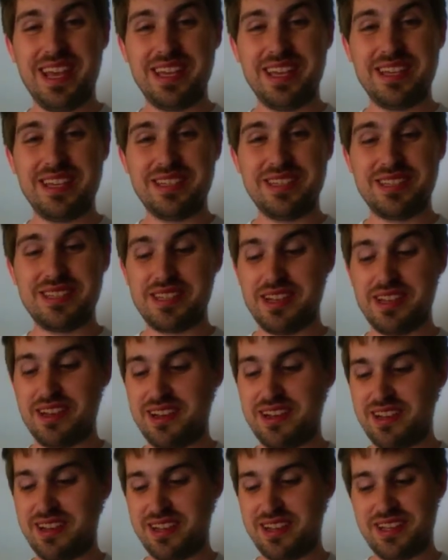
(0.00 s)
It
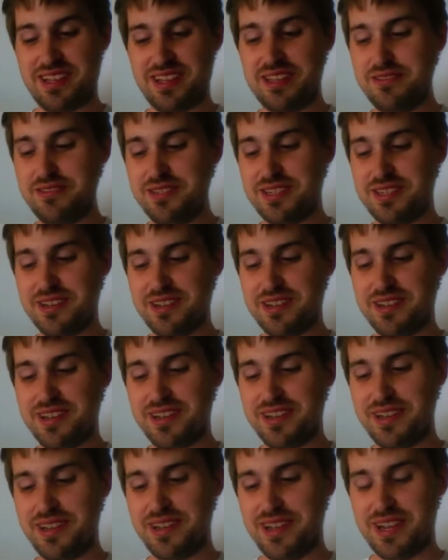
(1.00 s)
used to
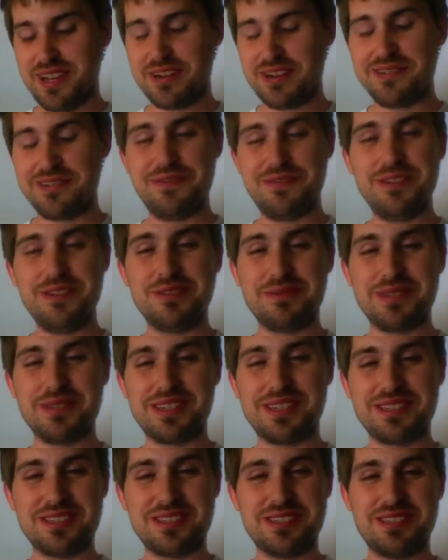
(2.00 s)
confuse me
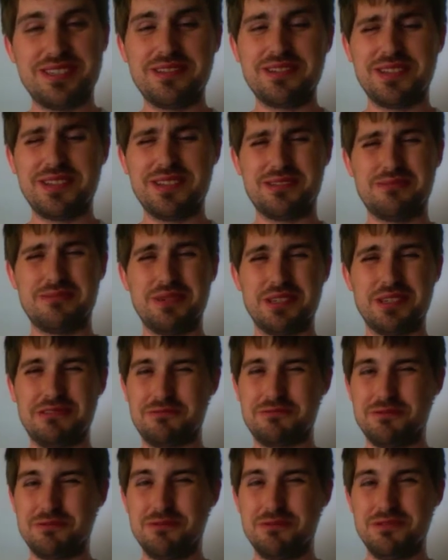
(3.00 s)
because it just looked like a bunch
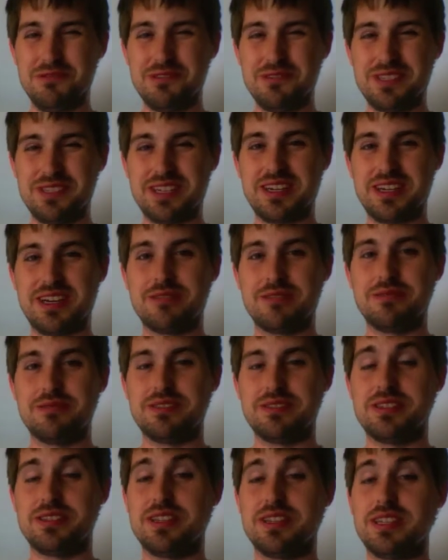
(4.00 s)
of rules that God was
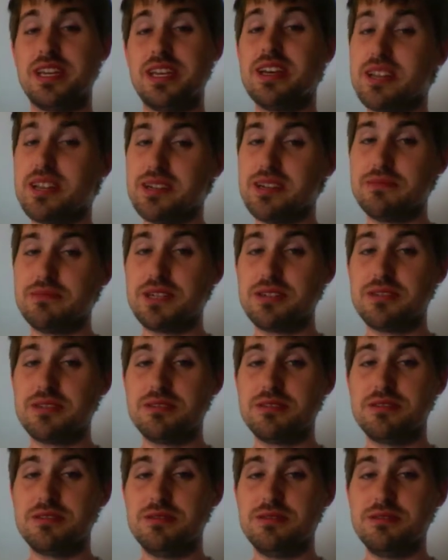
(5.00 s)
just like, hey, make sure
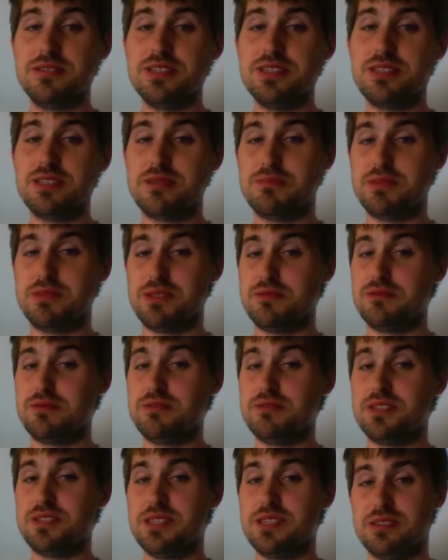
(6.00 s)
you do this, but don't
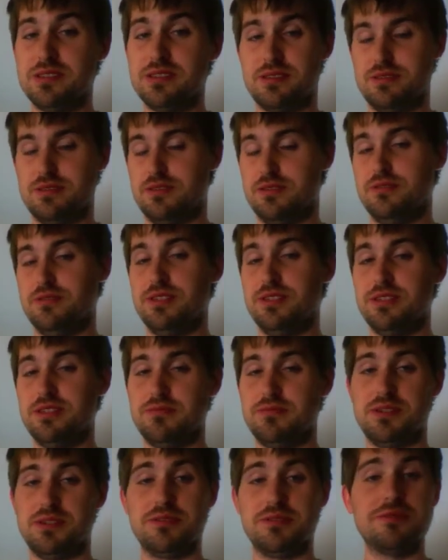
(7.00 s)
do this, do this,
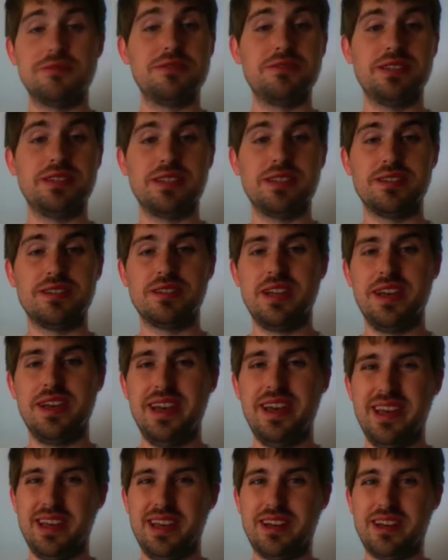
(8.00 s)
but don't do this.
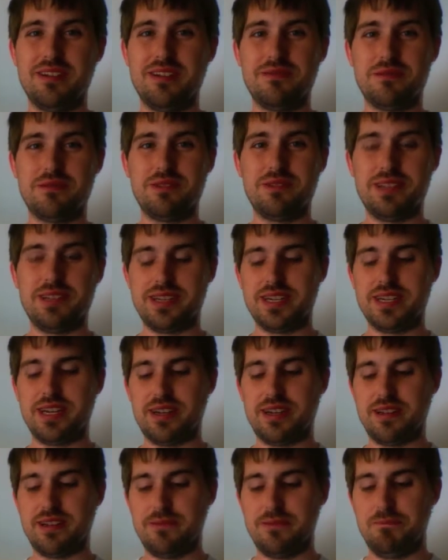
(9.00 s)
I never really got
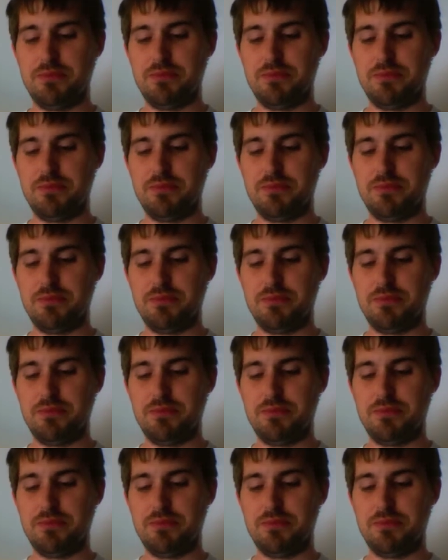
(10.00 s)
it.